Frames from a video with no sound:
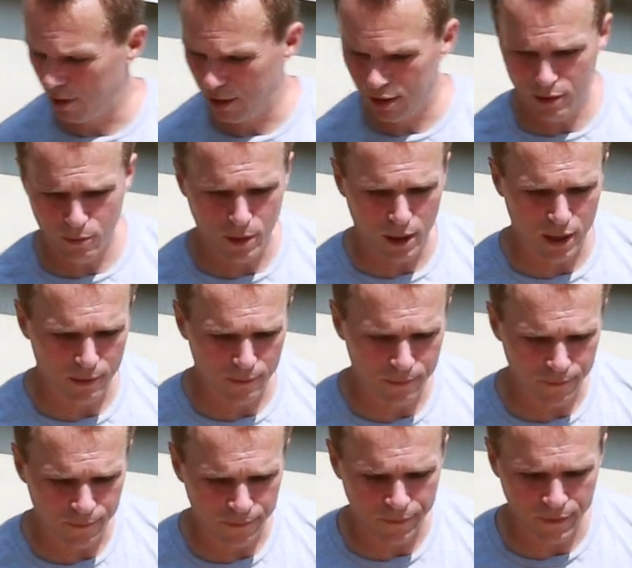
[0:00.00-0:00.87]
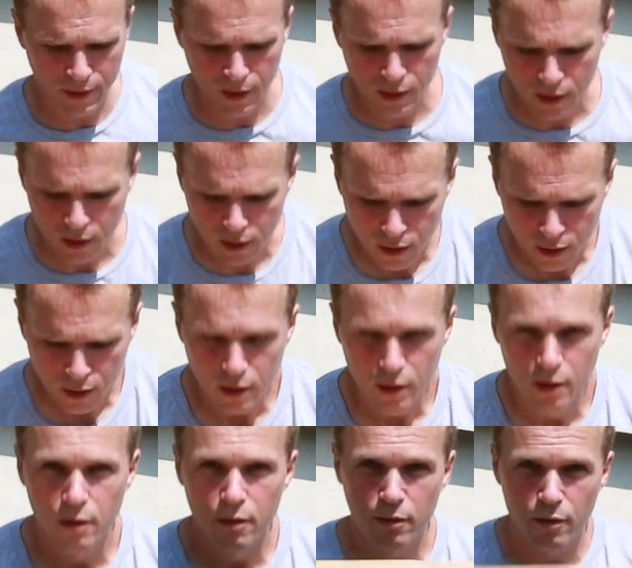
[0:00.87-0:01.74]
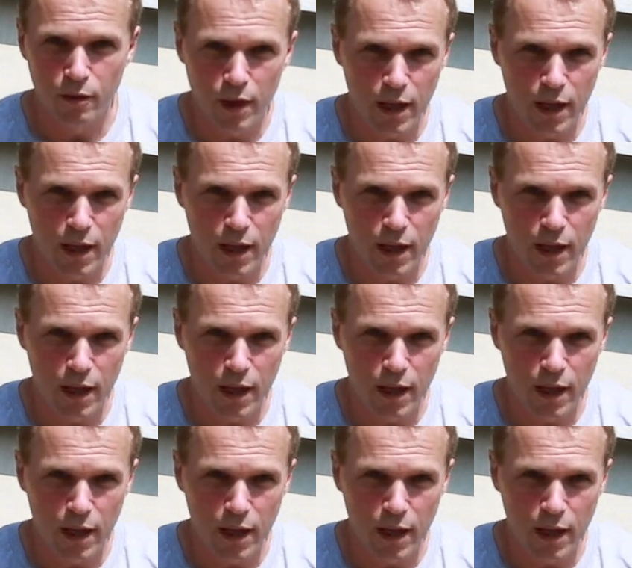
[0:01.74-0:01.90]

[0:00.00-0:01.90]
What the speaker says: in a while. So